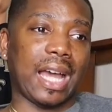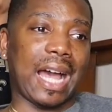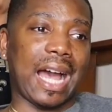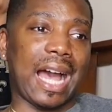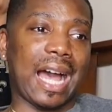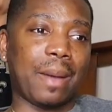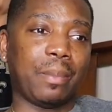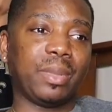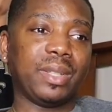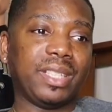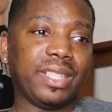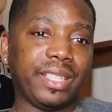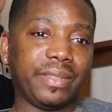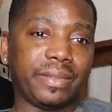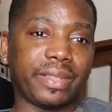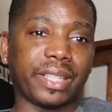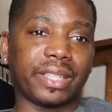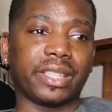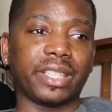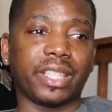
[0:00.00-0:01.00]
I
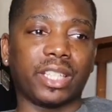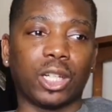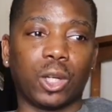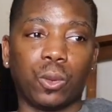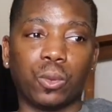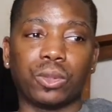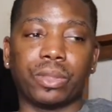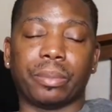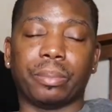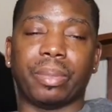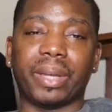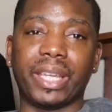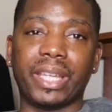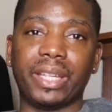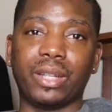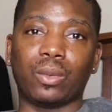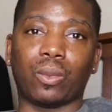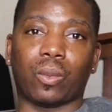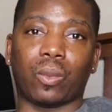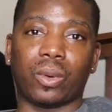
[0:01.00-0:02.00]
believe that the GOAT
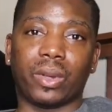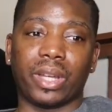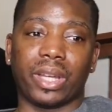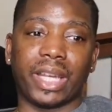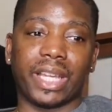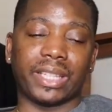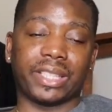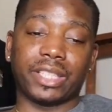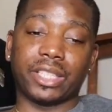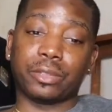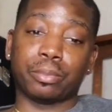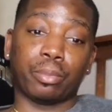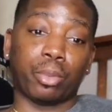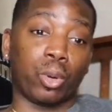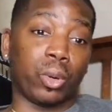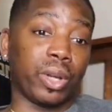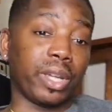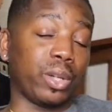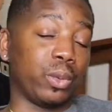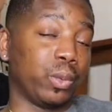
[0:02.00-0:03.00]
debate at this
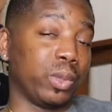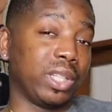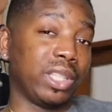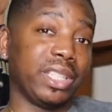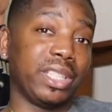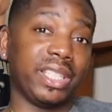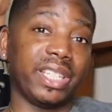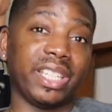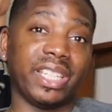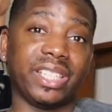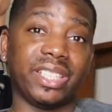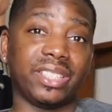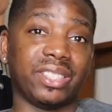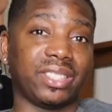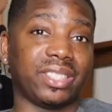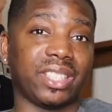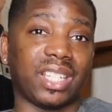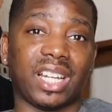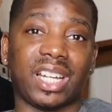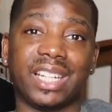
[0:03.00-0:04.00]
point really
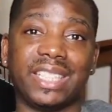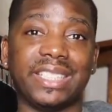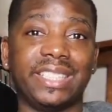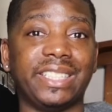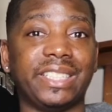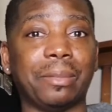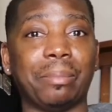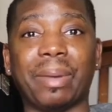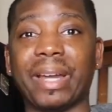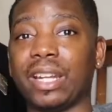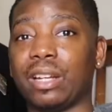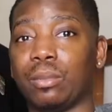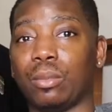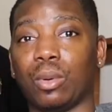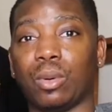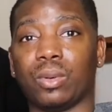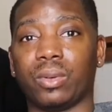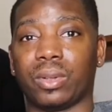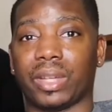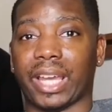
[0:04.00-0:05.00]
is
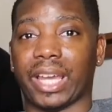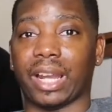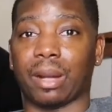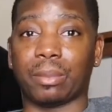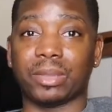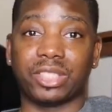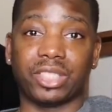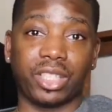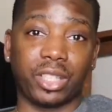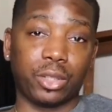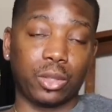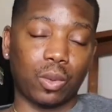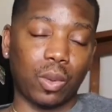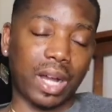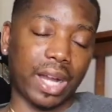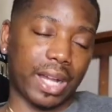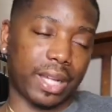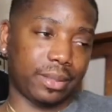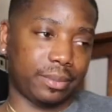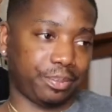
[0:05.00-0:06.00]
undebatable, and I'm gonna tell you
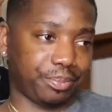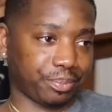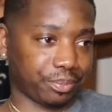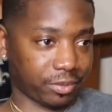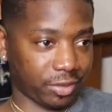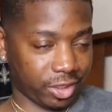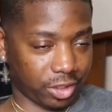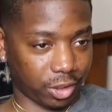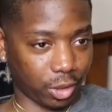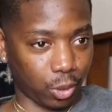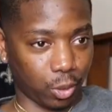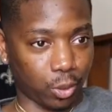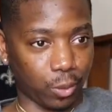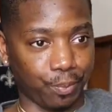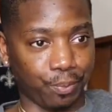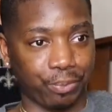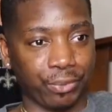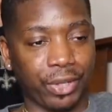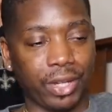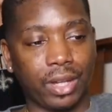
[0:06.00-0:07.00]
why. So
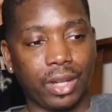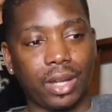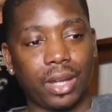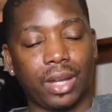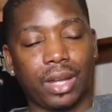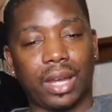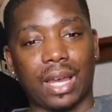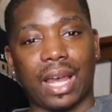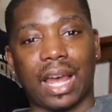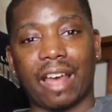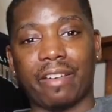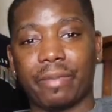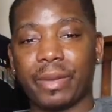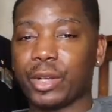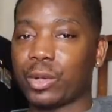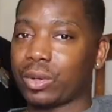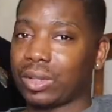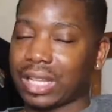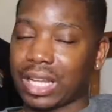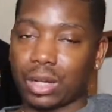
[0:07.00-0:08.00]
I've
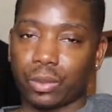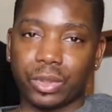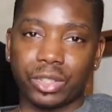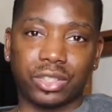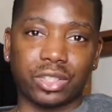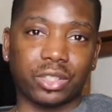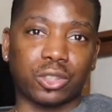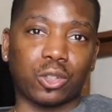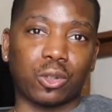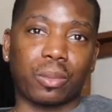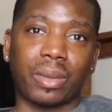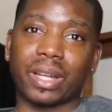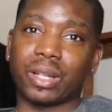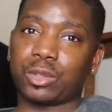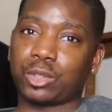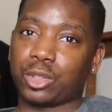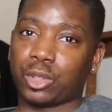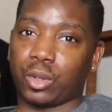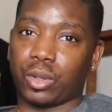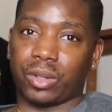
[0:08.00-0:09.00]
been doing a lot of research on
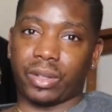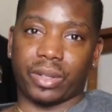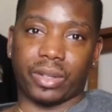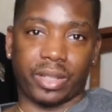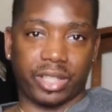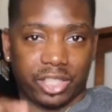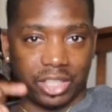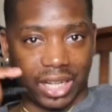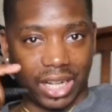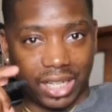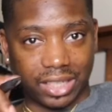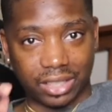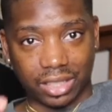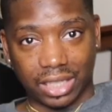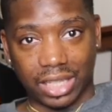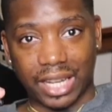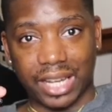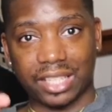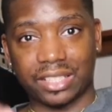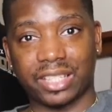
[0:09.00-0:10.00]
Michael Jordan. Shout out to
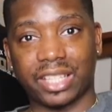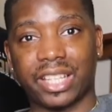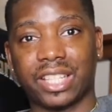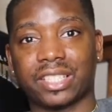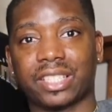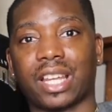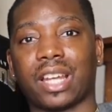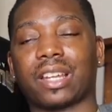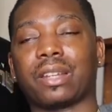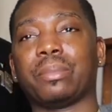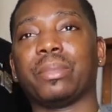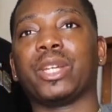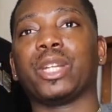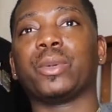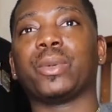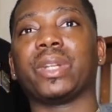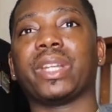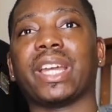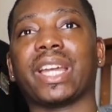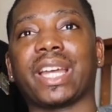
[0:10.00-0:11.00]
the Last Dance
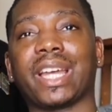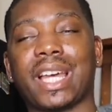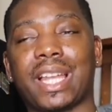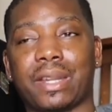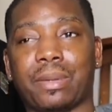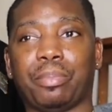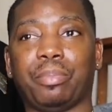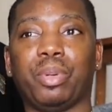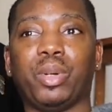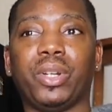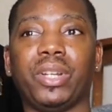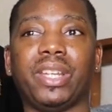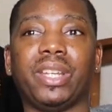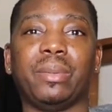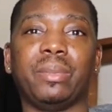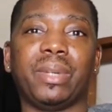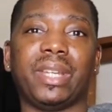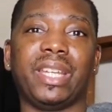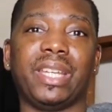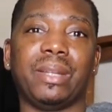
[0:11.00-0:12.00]
documentary. That kind of put
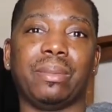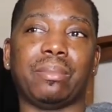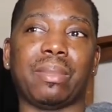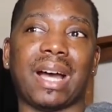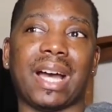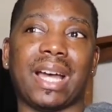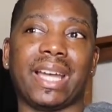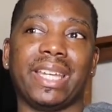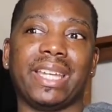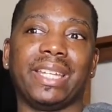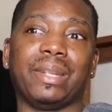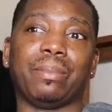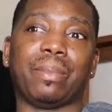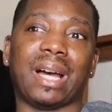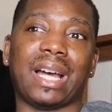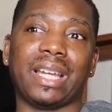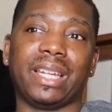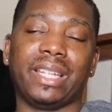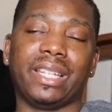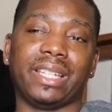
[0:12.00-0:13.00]
him in
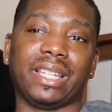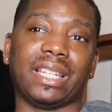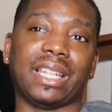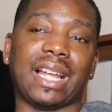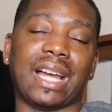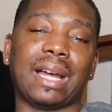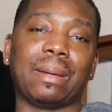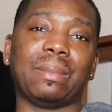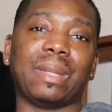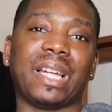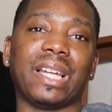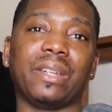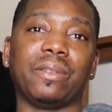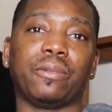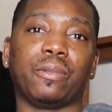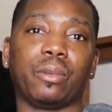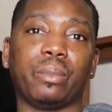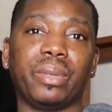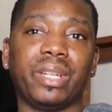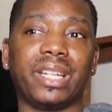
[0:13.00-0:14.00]
the
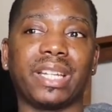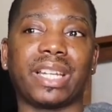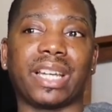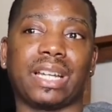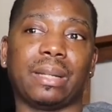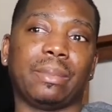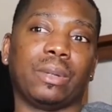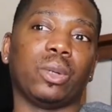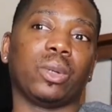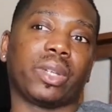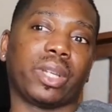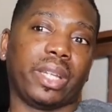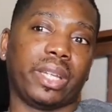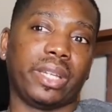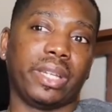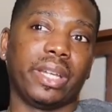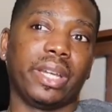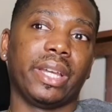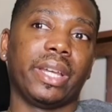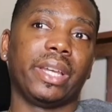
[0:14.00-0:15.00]
limelight for me to kind of,
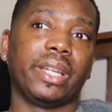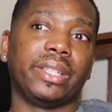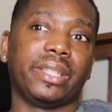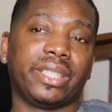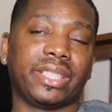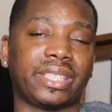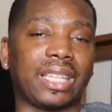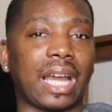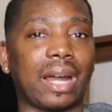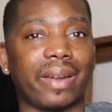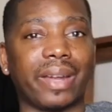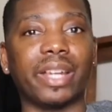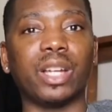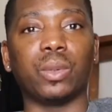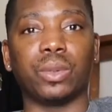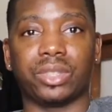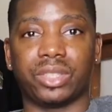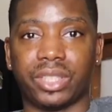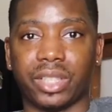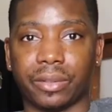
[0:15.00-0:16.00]
okay, this guy right
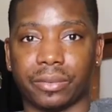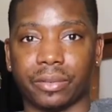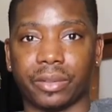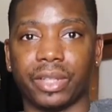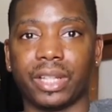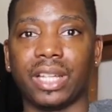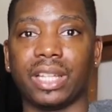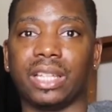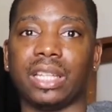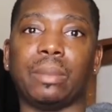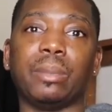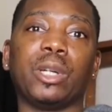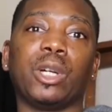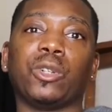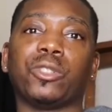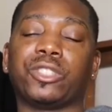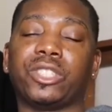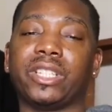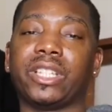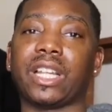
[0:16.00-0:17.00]
here was different. Let me
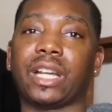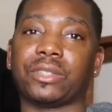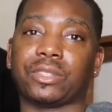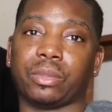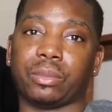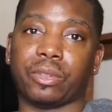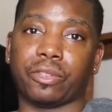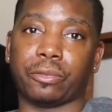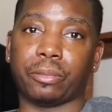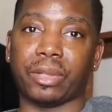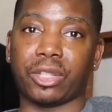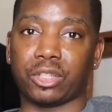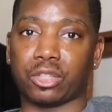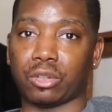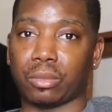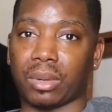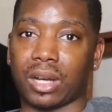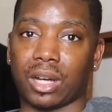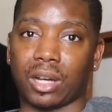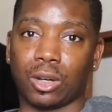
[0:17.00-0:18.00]
go seek out some
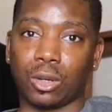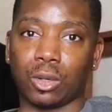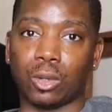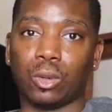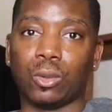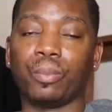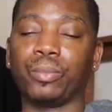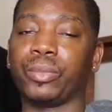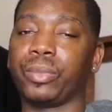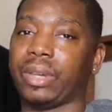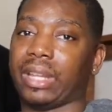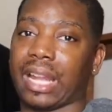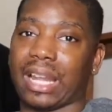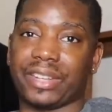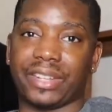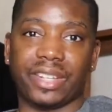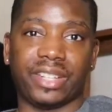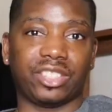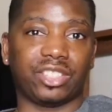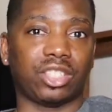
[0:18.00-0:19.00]
information of my own. And
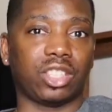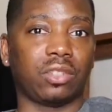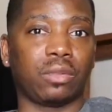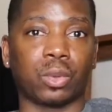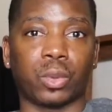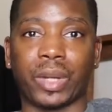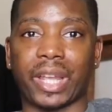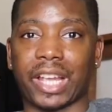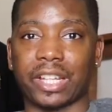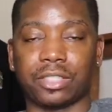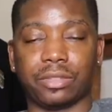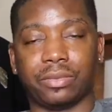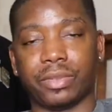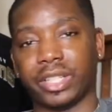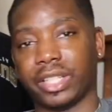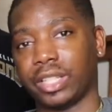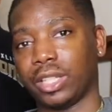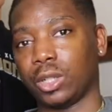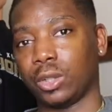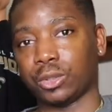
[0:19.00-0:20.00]
I did several reaction
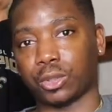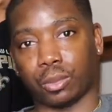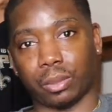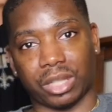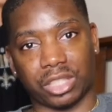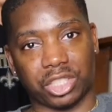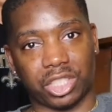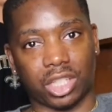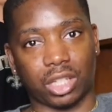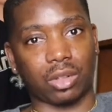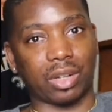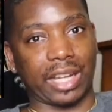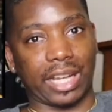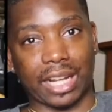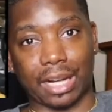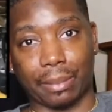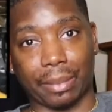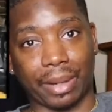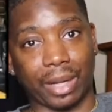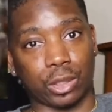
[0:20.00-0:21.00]
videos on my channel. I
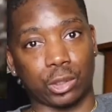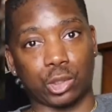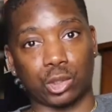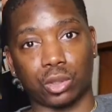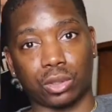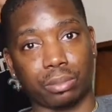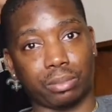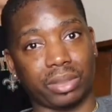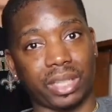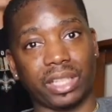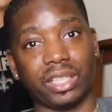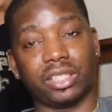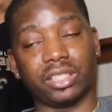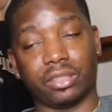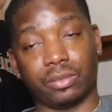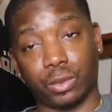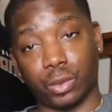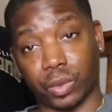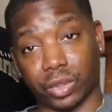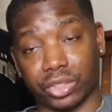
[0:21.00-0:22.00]
got a Michael Jordan
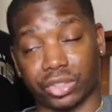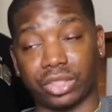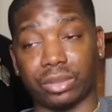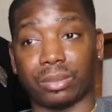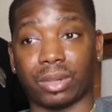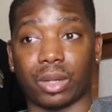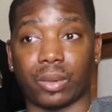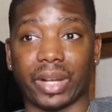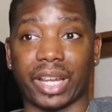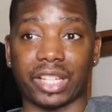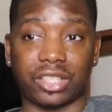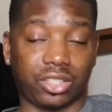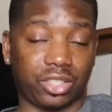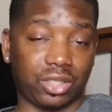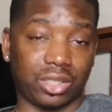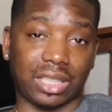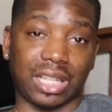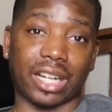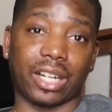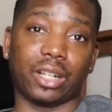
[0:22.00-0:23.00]
playlist if you want to see my reaction
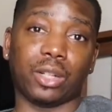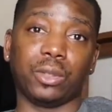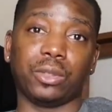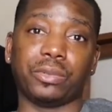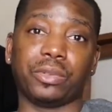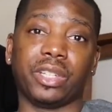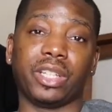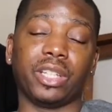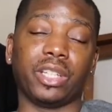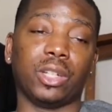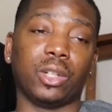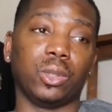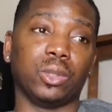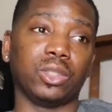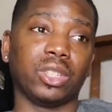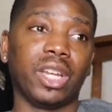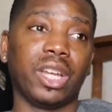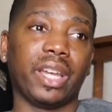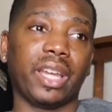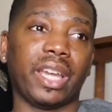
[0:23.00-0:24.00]
to a lot of those
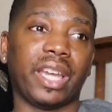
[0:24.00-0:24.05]
videos.